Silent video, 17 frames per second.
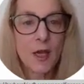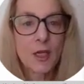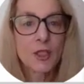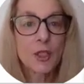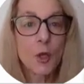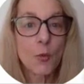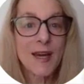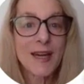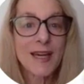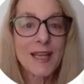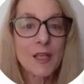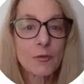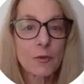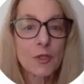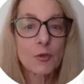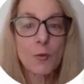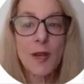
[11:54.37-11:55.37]
So, when
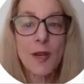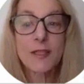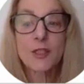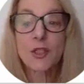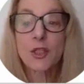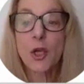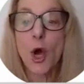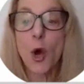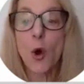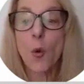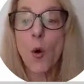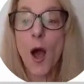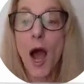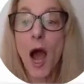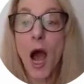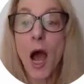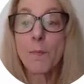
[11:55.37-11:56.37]
interest rates go
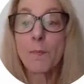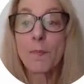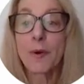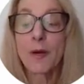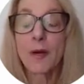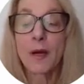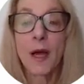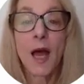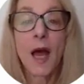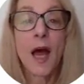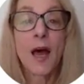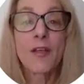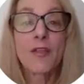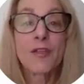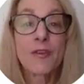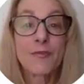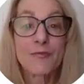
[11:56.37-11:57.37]
up,
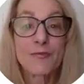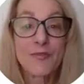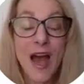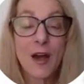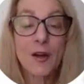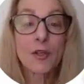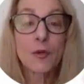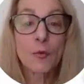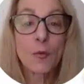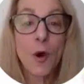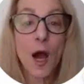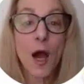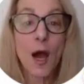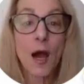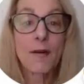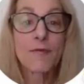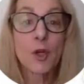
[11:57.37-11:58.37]
the value
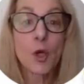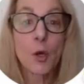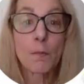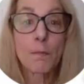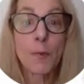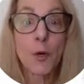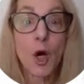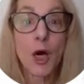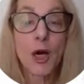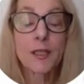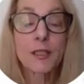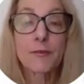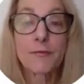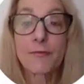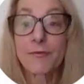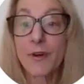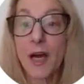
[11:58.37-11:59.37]
of your bond
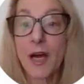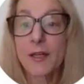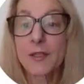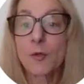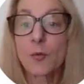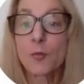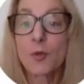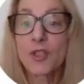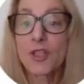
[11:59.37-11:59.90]
fund will